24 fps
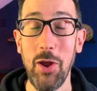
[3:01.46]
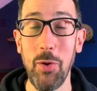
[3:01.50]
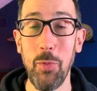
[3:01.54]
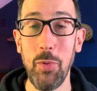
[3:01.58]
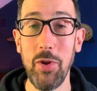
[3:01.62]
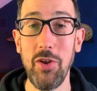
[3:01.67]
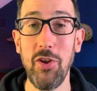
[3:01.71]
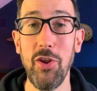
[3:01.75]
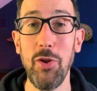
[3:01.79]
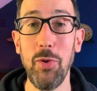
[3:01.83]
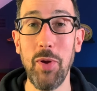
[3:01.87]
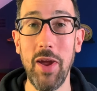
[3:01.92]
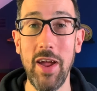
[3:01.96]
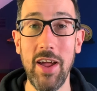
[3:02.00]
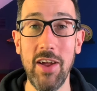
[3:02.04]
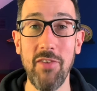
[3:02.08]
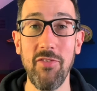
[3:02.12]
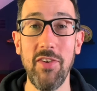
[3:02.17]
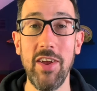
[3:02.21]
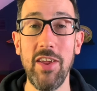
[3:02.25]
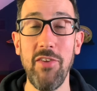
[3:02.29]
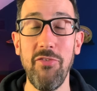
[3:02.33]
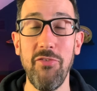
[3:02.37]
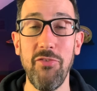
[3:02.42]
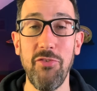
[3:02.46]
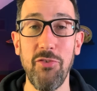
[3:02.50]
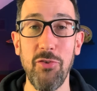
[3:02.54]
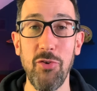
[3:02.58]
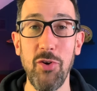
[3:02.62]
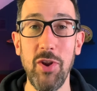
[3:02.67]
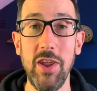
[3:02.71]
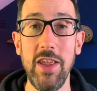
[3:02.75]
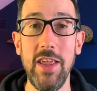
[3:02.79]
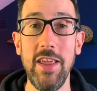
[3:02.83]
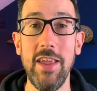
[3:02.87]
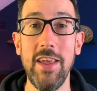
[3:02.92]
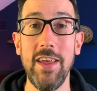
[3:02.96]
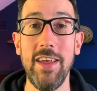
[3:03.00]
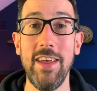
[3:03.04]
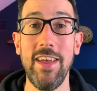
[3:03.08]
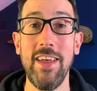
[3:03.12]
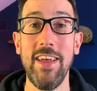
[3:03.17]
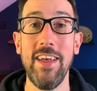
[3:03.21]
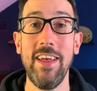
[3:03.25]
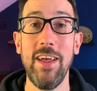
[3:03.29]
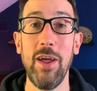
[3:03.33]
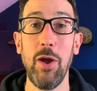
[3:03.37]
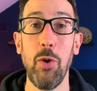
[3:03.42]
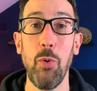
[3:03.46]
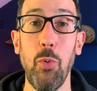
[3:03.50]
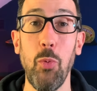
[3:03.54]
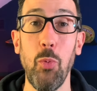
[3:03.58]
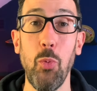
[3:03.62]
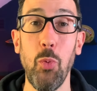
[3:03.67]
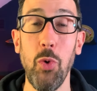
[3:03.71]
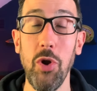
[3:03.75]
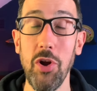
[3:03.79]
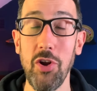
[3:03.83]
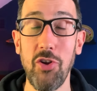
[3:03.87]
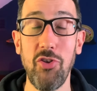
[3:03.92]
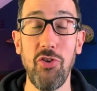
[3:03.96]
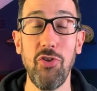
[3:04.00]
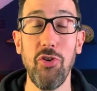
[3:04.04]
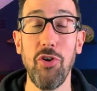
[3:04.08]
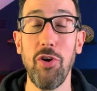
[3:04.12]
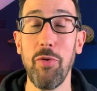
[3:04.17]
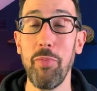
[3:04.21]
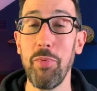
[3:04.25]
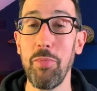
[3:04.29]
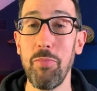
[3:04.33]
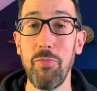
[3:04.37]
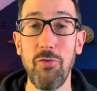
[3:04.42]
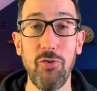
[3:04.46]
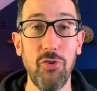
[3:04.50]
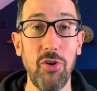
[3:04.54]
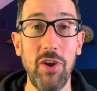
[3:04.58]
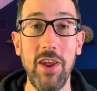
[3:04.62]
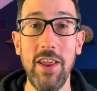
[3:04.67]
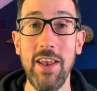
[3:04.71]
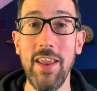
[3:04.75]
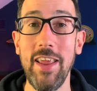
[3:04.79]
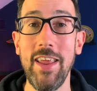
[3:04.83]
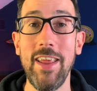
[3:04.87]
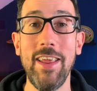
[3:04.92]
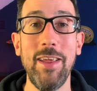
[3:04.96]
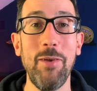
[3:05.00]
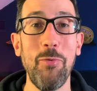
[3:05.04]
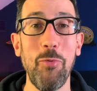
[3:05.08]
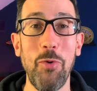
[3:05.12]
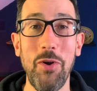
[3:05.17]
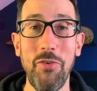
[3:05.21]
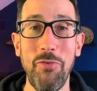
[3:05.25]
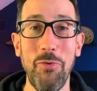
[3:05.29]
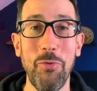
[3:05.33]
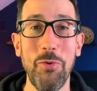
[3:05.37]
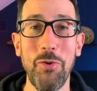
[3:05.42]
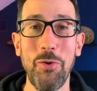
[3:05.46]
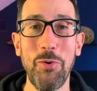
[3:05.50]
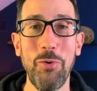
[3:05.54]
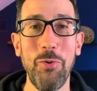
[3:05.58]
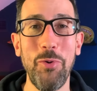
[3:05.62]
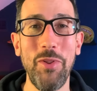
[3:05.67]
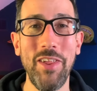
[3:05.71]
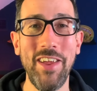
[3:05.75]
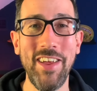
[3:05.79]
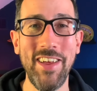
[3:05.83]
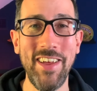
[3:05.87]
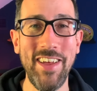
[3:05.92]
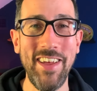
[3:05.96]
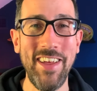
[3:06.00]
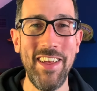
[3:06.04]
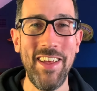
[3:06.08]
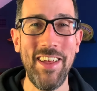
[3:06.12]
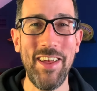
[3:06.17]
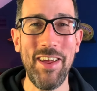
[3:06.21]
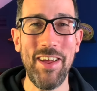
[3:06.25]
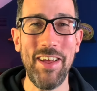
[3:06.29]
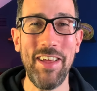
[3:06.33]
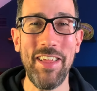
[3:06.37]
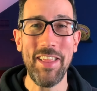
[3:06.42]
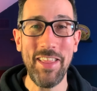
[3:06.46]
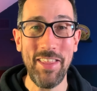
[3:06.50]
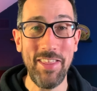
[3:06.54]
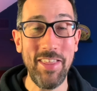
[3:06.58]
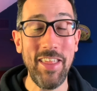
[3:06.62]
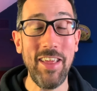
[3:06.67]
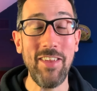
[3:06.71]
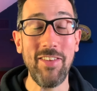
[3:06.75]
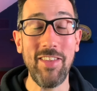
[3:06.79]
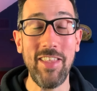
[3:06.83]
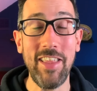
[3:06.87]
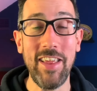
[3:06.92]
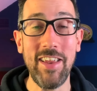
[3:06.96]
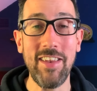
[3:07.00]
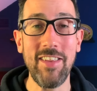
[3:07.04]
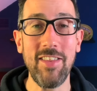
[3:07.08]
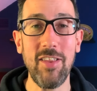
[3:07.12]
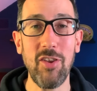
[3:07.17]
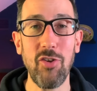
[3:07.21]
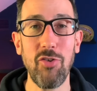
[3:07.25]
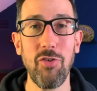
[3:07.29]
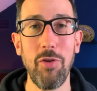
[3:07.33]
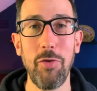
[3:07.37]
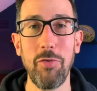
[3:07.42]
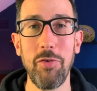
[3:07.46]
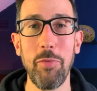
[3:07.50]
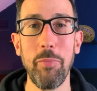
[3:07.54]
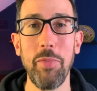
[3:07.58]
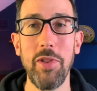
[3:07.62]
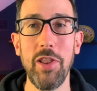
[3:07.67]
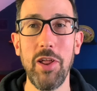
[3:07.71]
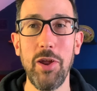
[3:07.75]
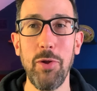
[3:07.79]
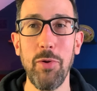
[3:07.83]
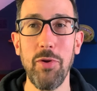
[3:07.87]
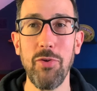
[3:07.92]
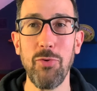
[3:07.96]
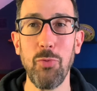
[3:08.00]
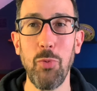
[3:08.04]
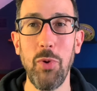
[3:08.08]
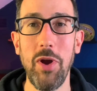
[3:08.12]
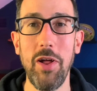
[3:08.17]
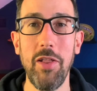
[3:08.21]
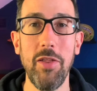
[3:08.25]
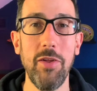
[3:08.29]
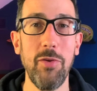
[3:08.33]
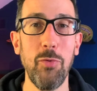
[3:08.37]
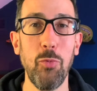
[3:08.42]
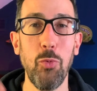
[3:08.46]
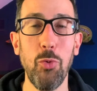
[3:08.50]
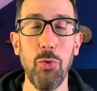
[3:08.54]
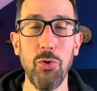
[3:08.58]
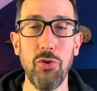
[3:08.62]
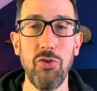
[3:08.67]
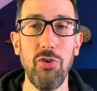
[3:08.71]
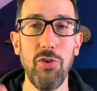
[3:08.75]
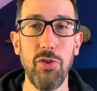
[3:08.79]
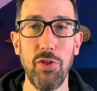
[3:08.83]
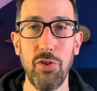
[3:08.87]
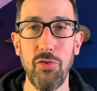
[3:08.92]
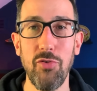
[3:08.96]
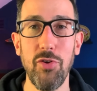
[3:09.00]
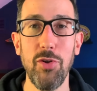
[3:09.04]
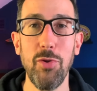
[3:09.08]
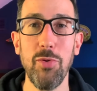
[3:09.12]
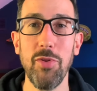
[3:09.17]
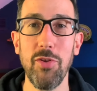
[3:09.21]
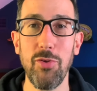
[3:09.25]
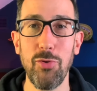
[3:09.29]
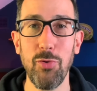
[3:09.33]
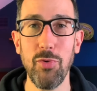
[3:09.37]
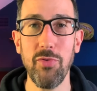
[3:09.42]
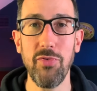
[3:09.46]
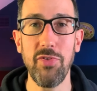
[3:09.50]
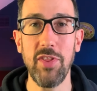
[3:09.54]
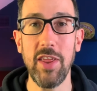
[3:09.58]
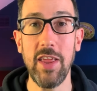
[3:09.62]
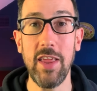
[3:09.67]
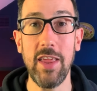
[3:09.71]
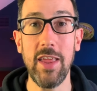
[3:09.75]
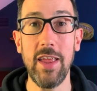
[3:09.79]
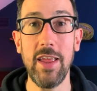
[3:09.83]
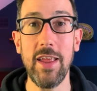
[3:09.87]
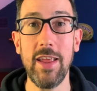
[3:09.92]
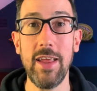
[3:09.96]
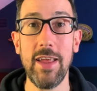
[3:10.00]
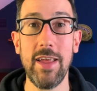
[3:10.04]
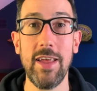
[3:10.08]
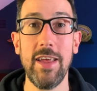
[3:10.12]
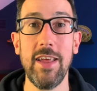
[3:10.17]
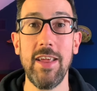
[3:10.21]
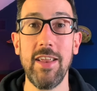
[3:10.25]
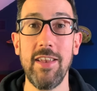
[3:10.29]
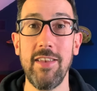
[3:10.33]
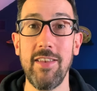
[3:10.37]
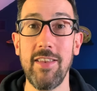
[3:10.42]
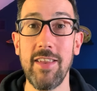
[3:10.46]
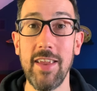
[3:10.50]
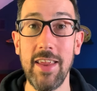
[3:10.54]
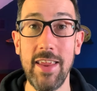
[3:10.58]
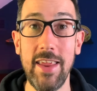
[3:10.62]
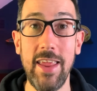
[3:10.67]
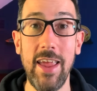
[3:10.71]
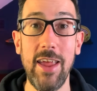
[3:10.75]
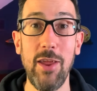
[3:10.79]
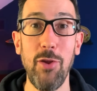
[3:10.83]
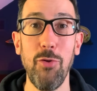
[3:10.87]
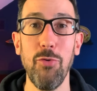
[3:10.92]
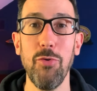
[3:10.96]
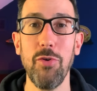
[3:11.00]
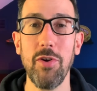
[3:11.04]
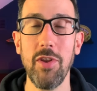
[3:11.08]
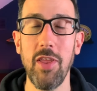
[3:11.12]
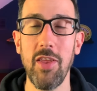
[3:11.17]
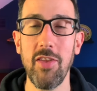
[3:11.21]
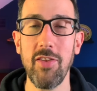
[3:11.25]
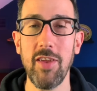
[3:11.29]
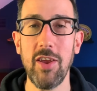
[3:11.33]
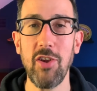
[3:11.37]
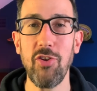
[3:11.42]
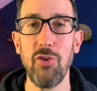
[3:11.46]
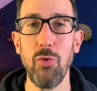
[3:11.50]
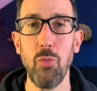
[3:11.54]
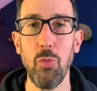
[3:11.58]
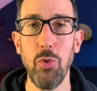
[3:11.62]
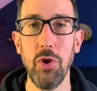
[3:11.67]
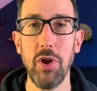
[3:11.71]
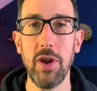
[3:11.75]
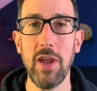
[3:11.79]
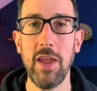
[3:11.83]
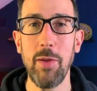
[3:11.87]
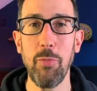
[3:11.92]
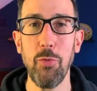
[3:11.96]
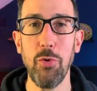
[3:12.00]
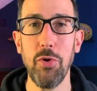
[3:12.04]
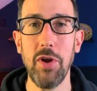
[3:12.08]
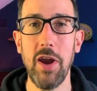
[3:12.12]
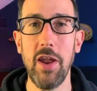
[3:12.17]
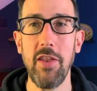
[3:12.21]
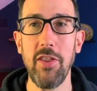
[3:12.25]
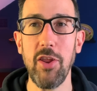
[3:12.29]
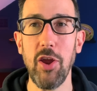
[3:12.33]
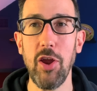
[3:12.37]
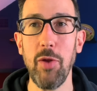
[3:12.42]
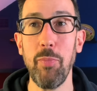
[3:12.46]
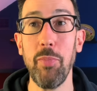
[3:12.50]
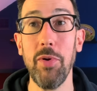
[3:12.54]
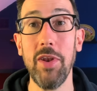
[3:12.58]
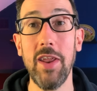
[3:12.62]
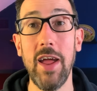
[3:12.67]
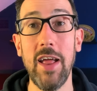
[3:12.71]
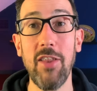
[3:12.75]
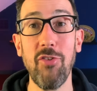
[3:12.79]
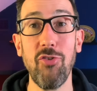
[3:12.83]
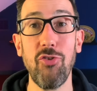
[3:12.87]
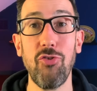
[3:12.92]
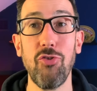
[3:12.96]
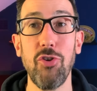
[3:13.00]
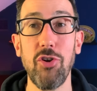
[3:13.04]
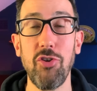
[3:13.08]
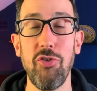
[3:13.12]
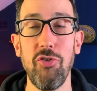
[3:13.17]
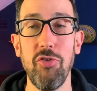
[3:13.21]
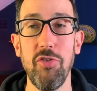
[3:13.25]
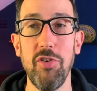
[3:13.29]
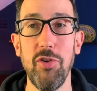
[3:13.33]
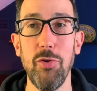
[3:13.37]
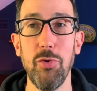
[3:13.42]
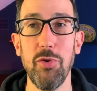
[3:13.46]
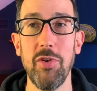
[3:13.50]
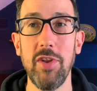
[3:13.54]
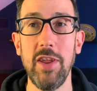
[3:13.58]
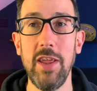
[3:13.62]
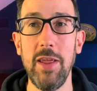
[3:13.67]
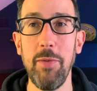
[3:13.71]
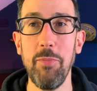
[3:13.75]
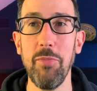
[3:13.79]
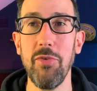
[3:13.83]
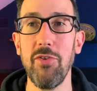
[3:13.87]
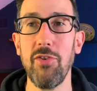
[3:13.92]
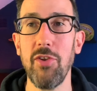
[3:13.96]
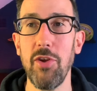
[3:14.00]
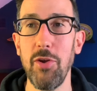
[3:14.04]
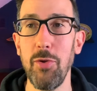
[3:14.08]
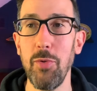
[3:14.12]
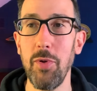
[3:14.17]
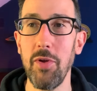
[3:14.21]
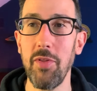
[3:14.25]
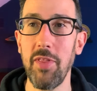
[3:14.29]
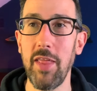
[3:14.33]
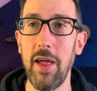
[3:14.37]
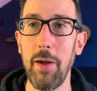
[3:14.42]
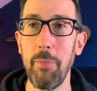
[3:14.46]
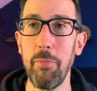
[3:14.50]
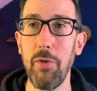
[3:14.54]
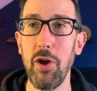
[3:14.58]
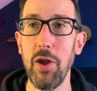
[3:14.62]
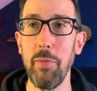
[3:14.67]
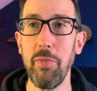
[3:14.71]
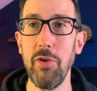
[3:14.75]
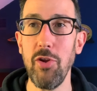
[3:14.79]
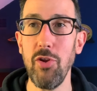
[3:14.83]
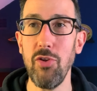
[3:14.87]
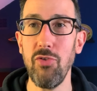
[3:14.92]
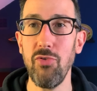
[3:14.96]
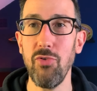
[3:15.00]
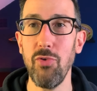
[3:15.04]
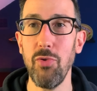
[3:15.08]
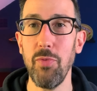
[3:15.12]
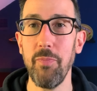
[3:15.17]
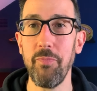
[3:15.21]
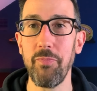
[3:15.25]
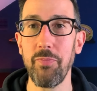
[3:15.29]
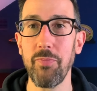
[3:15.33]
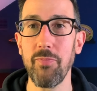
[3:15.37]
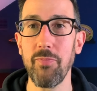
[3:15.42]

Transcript: we do have a free workshop, training, whatever you want to call it. That's linked in the description below as well. It walks you through the sort of thinking to get your organization working more out in the open and structuring your teams. So that might be useful